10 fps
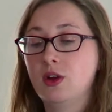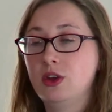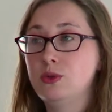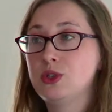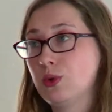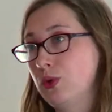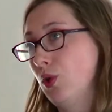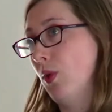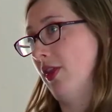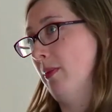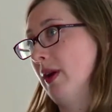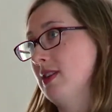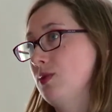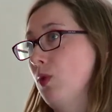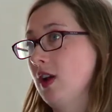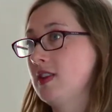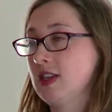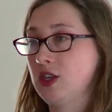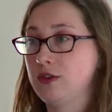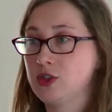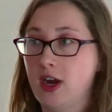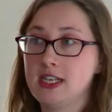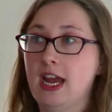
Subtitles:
you don't know what the person wants and you've tried